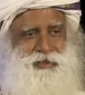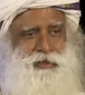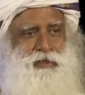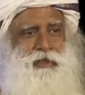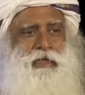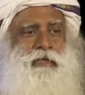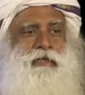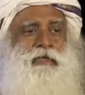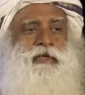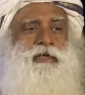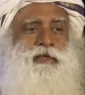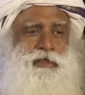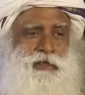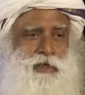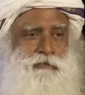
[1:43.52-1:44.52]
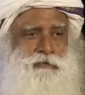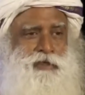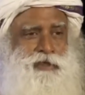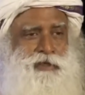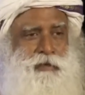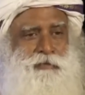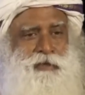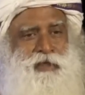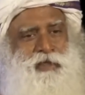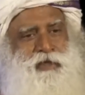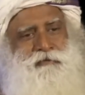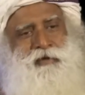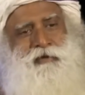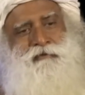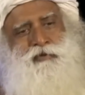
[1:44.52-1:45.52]
they rediscovered something
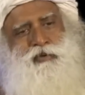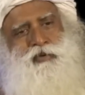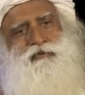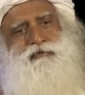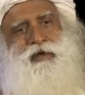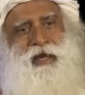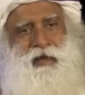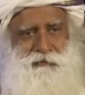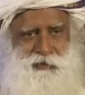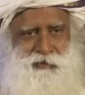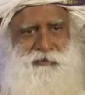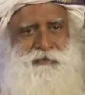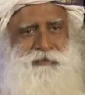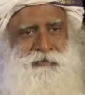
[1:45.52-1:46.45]
that we have known forever.